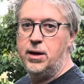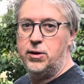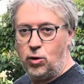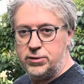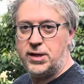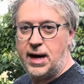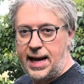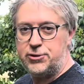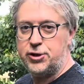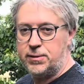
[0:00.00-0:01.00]
Those are
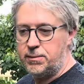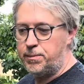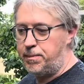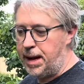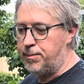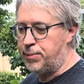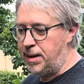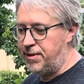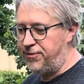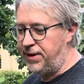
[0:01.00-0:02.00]
actual
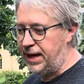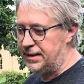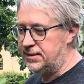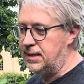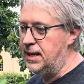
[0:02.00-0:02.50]
Breba figs.